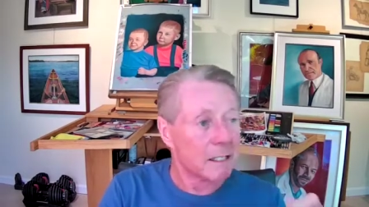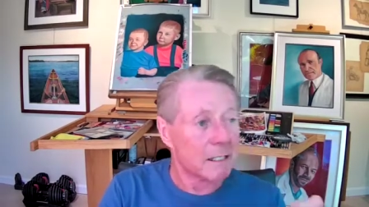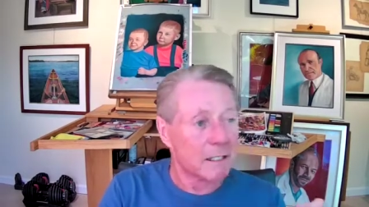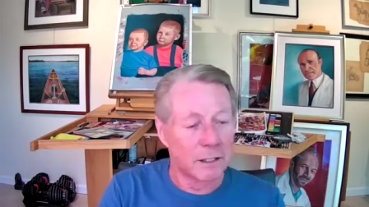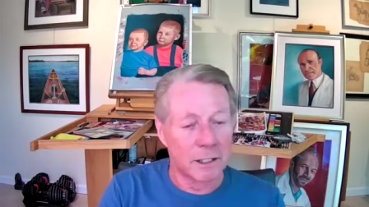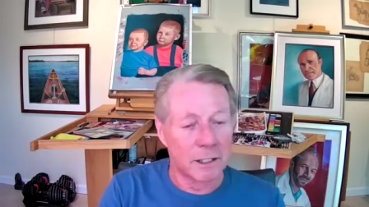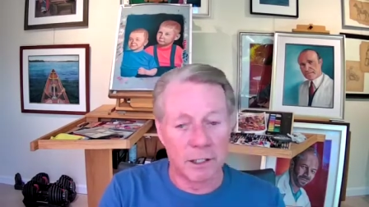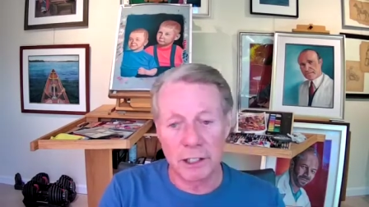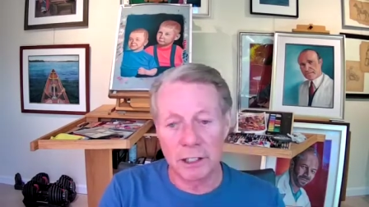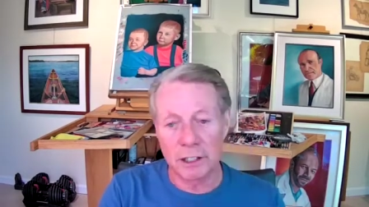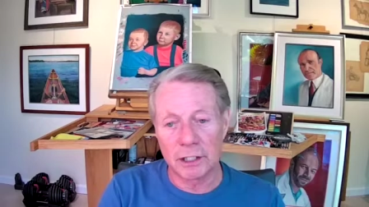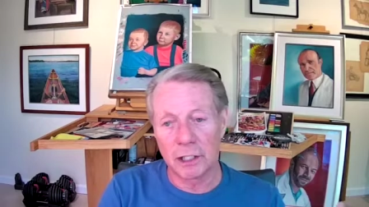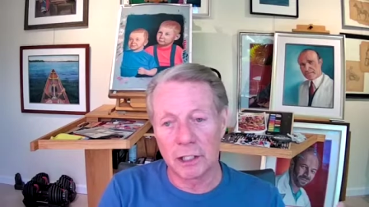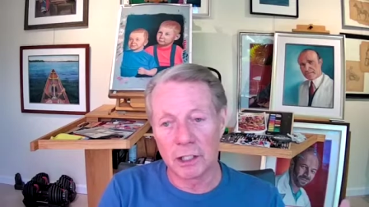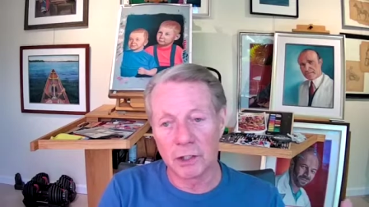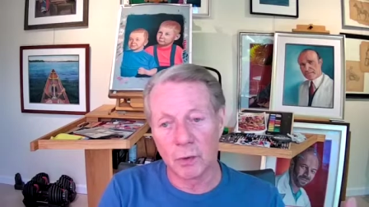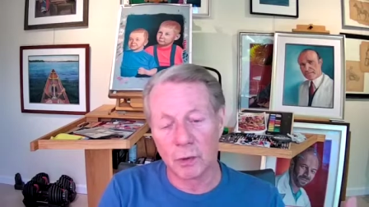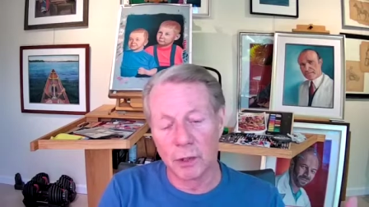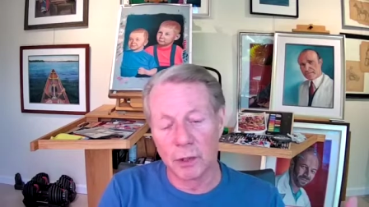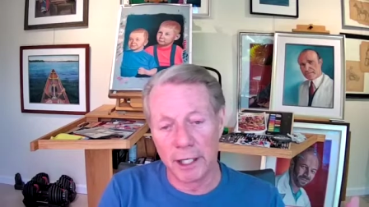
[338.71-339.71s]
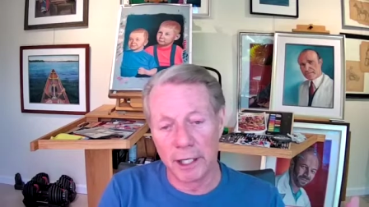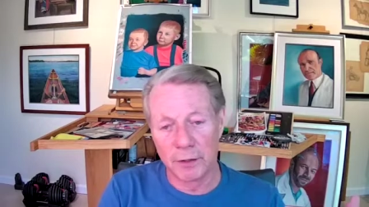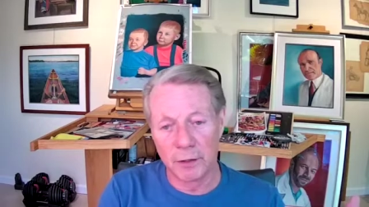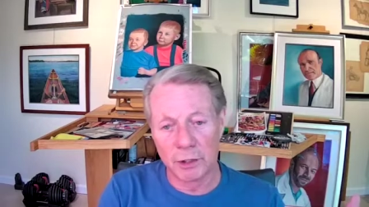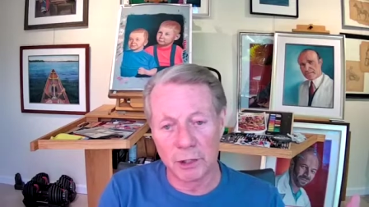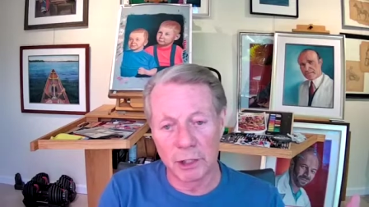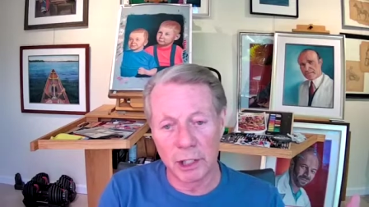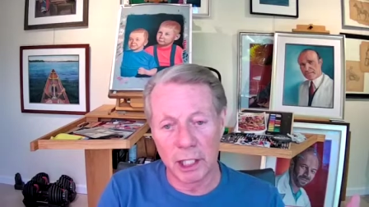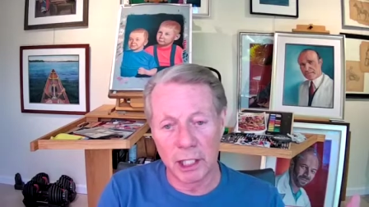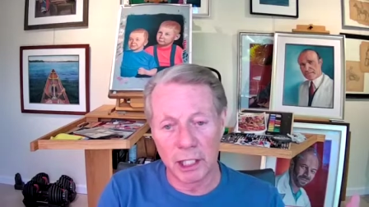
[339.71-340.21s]
the T cells were
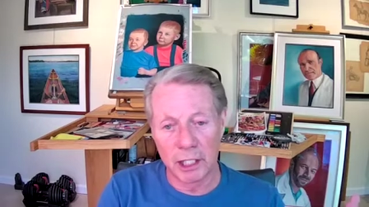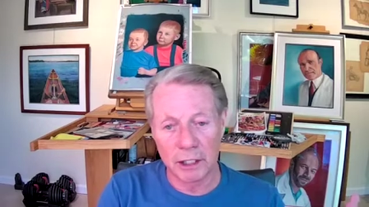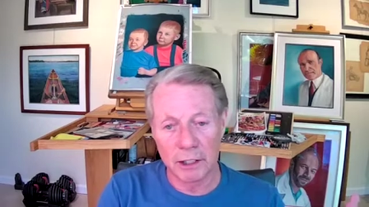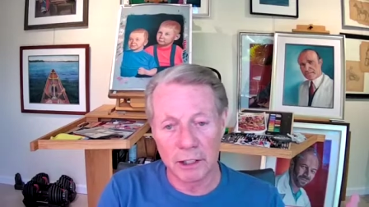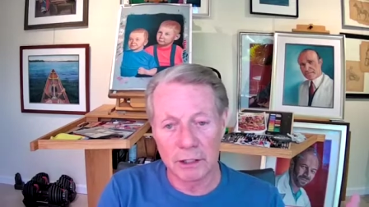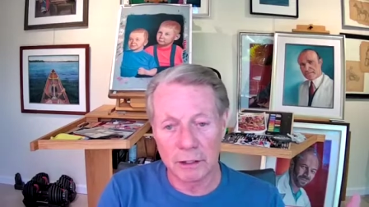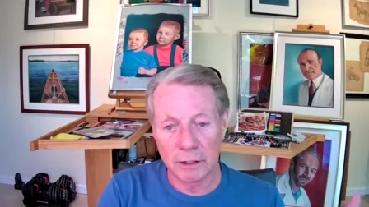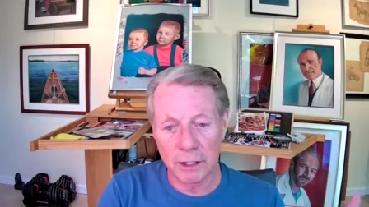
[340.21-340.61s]
heterogeneous.